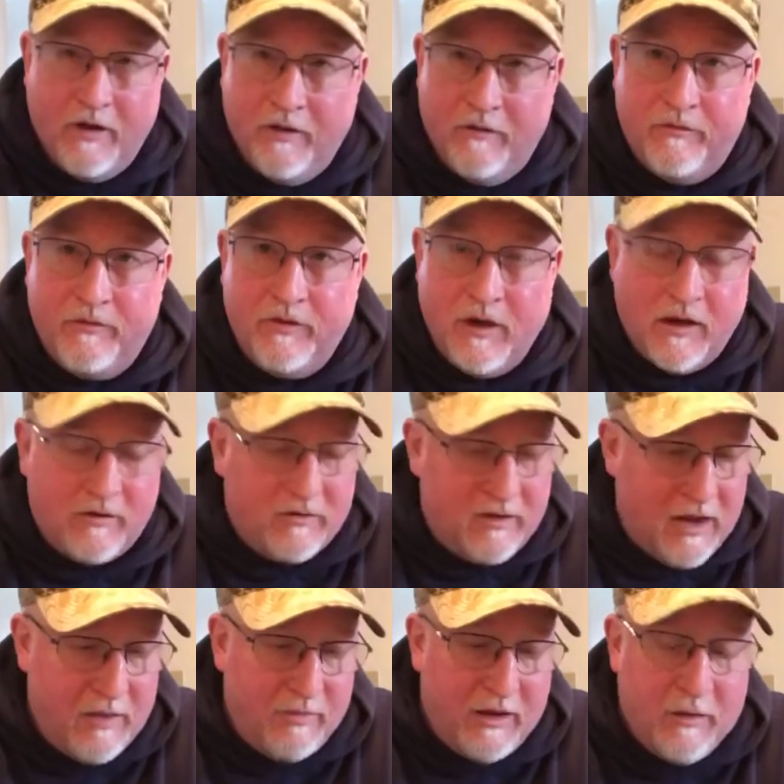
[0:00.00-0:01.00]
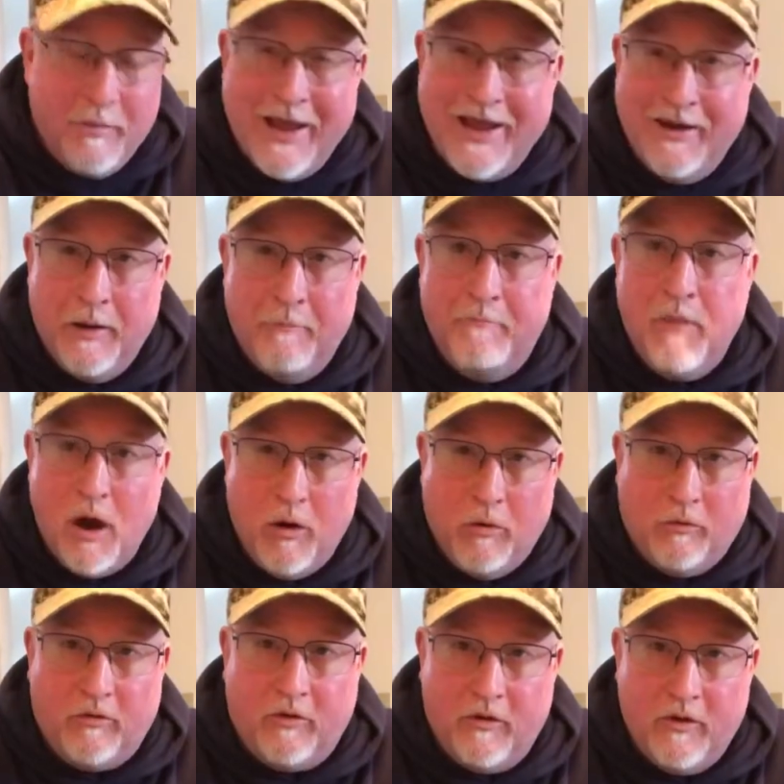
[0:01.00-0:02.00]
of duct tape and he made a
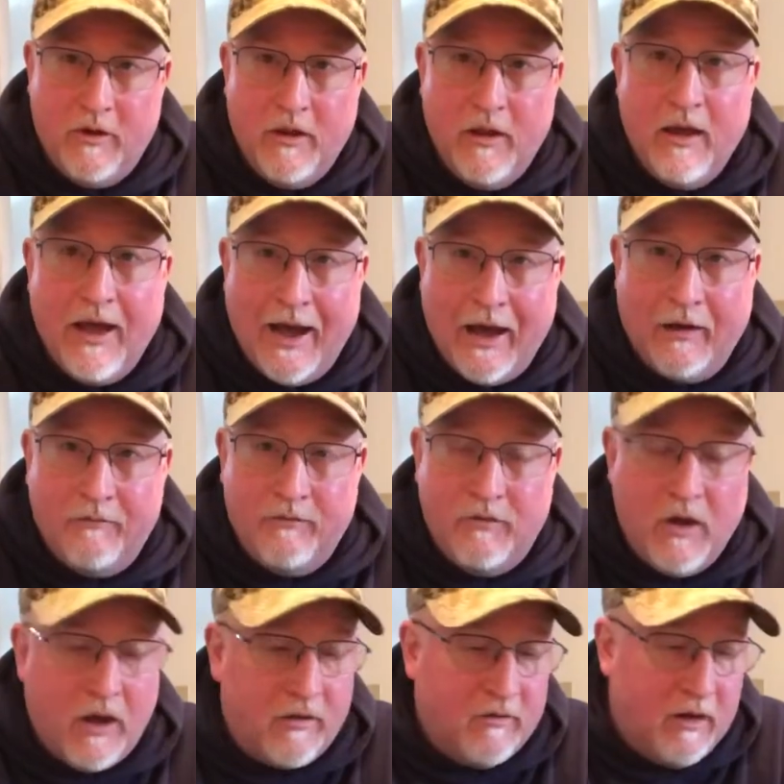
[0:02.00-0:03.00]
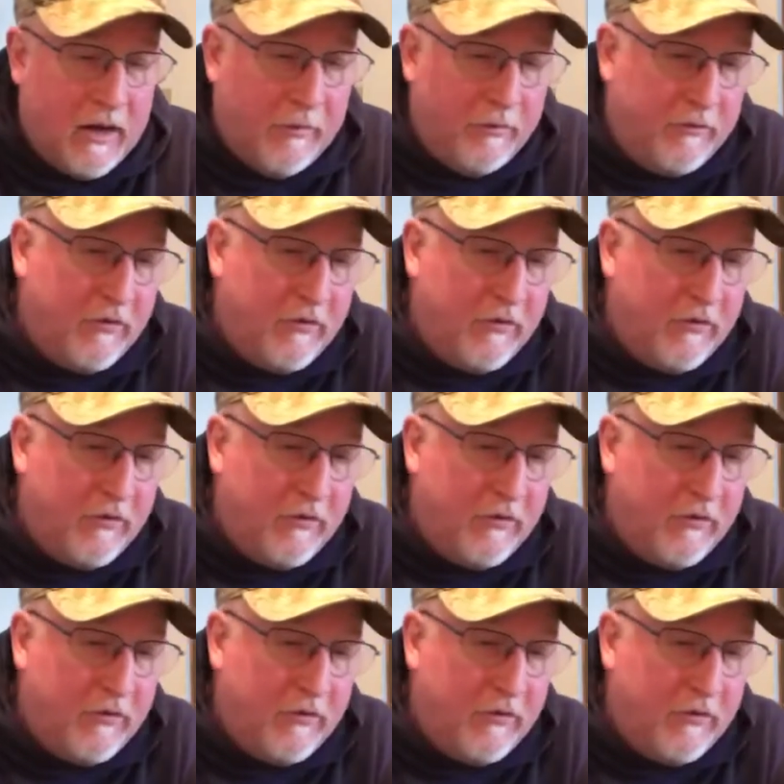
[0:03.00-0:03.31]
boat out of duct tape.